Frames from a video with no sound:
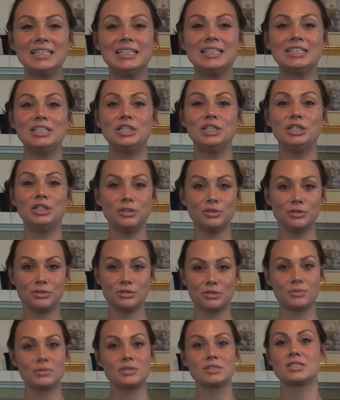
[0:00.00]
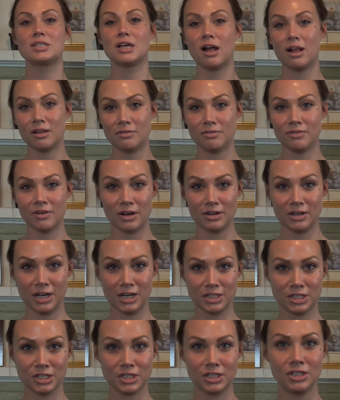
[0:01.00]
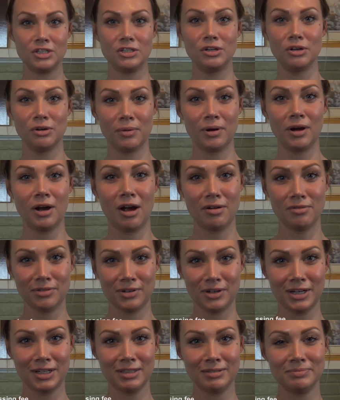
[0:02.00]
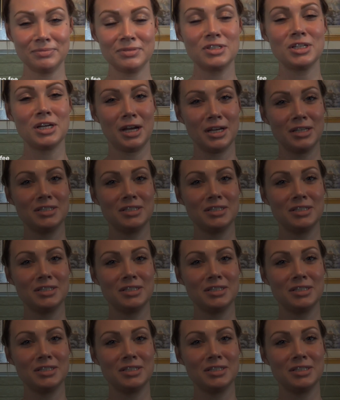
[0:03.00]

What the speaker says: lead you to a solid foundation in your recovery. Check